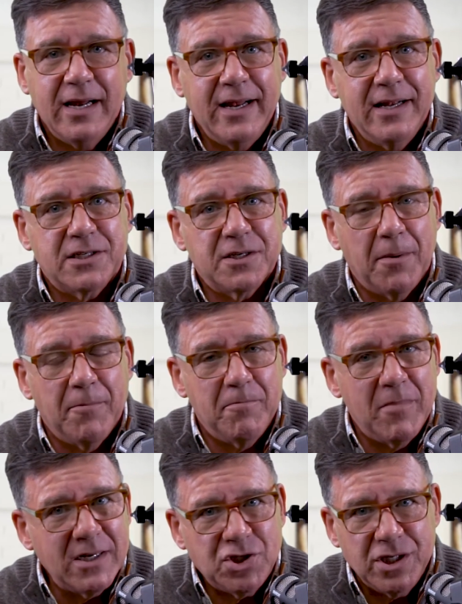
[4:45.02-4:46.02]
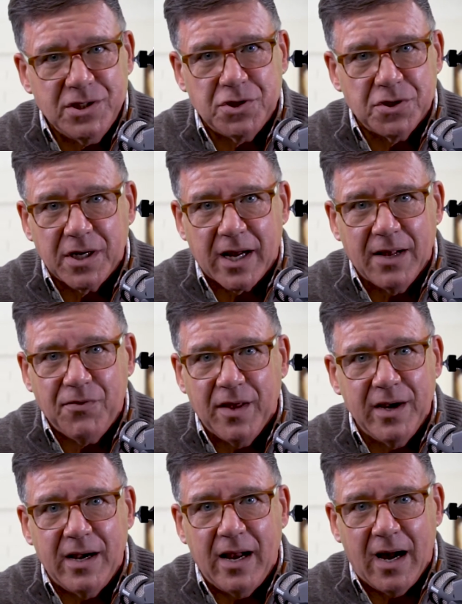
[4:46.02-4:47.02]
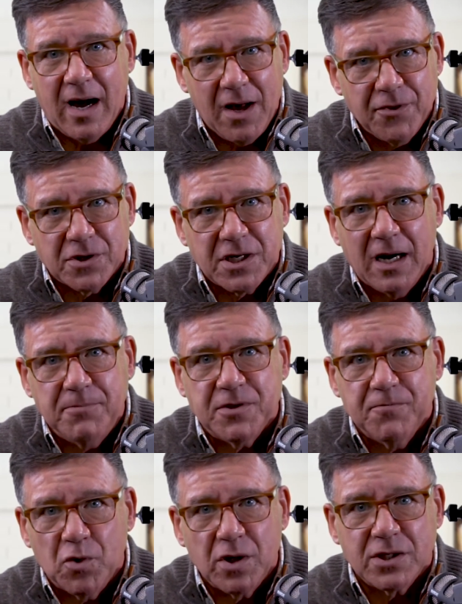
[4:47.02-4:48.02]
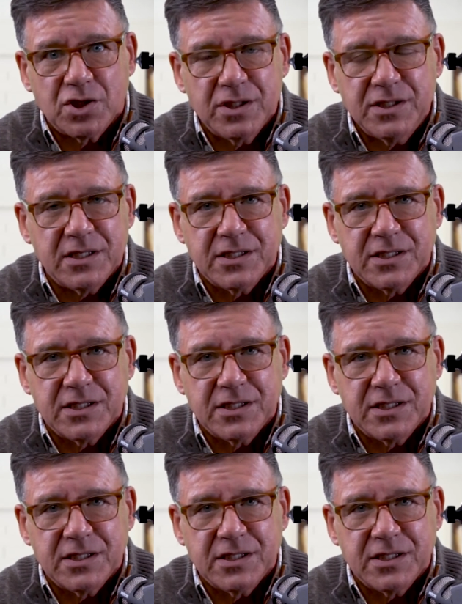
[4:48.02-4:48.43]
It's much easier to get than other types of mortgages.